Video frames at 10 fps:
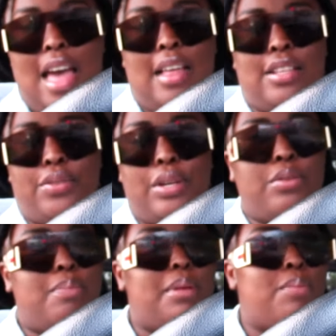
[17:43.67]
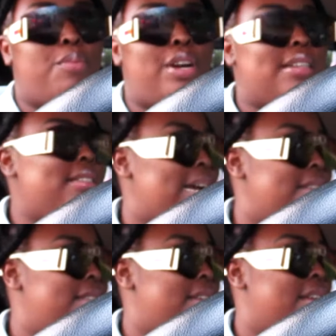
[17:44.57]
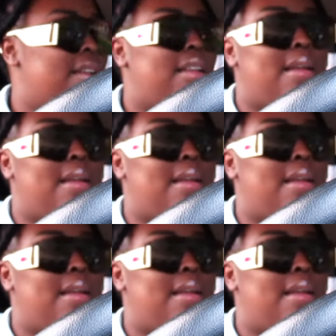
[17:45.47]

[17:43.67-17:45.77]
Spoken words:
And this one will be more exciting.